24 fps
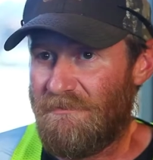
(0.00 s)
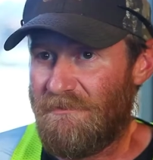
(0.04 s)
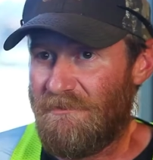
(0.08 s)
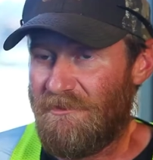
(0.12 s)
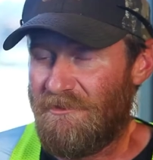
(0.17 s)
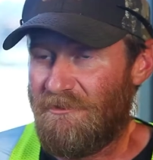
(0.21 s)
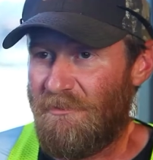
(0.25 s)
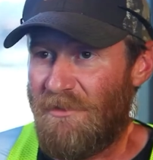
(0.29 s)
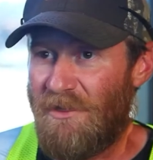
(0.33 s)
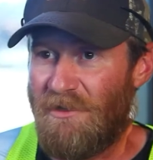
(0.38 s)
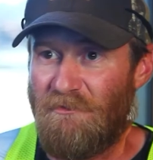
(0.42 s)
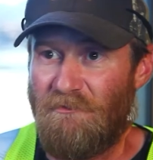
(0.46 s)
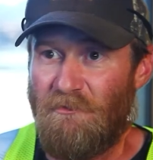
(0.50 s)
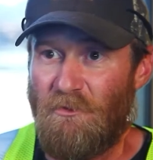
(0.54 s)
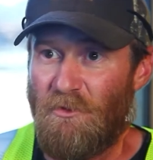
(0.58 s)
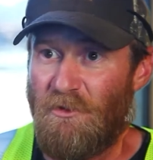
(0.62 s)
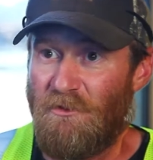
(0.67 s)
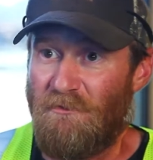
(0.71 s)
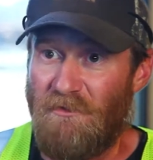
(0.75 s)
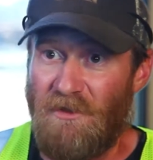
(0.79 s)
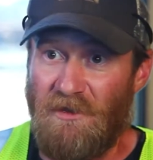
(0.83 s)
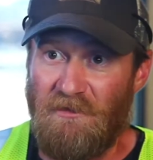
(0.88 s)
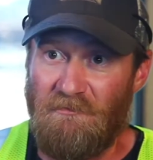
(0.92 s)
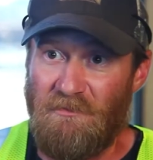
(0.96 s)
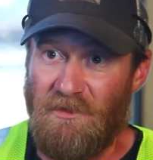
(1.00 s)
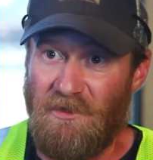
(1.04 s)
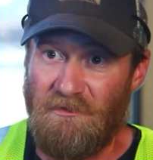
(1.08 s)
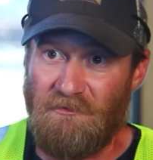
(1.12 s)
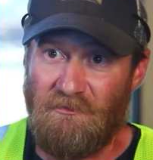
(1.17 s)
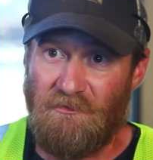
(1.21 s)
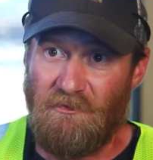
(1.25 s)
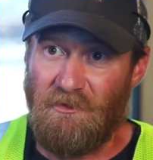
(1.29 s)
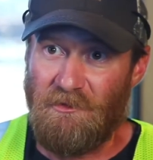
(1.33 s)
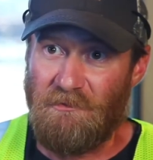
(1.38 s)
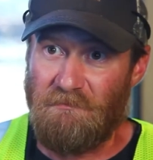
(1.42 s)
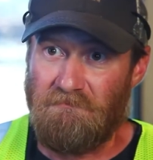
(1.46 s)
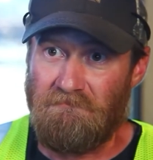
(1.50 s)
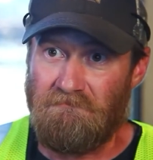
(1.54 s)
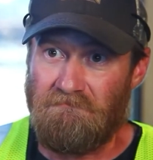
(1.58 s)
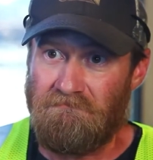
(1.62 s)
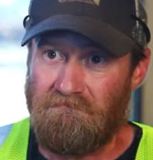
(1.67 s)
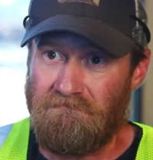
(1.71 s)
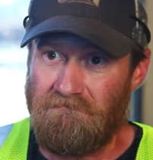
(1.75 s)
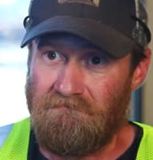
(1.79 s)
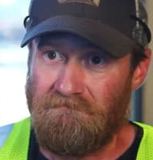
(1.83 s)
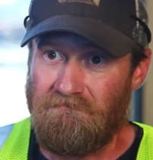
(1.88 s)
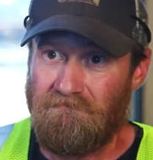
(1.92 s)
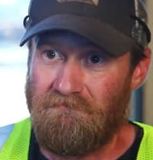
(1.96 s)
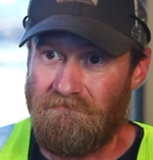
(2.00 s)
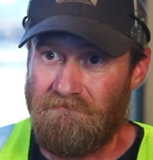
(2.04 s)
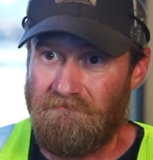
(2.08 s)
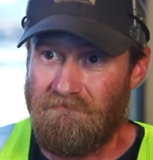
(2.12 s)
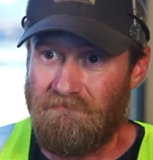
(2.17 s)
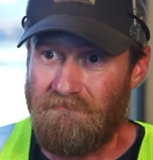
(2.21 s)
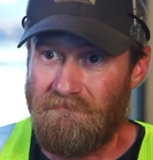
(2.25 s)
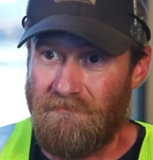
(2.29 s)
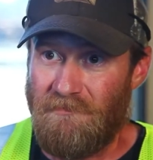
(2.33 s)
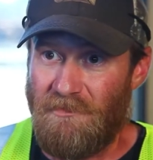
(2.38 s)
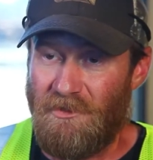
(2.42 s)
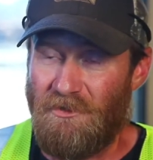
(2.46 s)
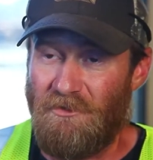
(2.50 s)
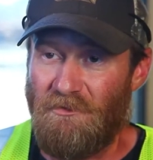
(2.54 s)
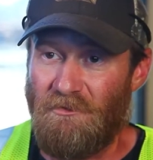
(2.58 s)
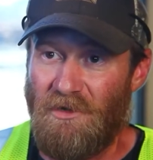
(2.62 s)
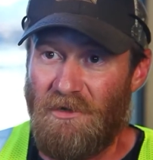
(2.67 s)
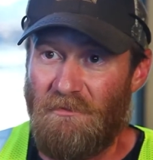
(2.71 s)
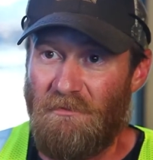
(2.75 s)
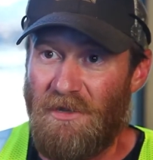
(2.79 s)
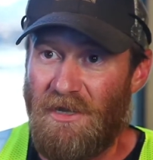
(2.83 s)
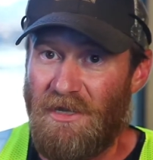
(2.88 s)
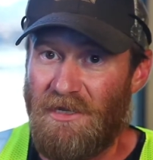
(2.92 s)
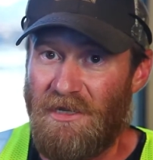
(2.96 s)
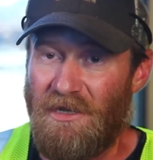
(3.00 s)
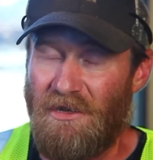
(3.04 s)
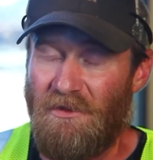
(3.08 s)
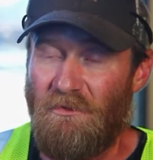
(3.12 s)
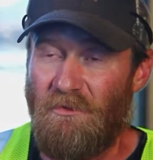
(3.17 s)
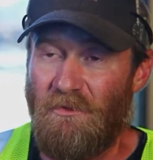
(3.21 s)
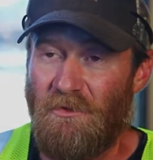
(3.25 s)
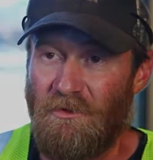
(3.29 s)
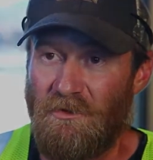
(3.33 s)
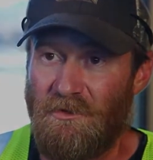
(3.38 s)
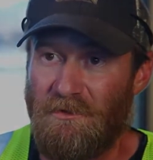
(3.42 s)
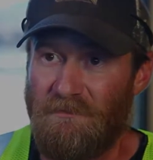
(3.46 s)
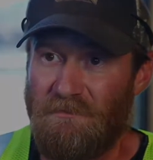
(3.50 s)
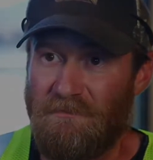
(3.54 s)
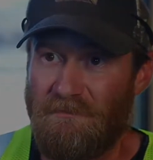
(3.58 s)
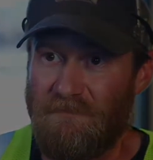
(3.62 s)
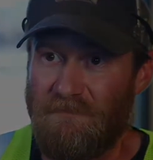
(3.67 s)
It's about a 45 minute flip. And you're right back out working.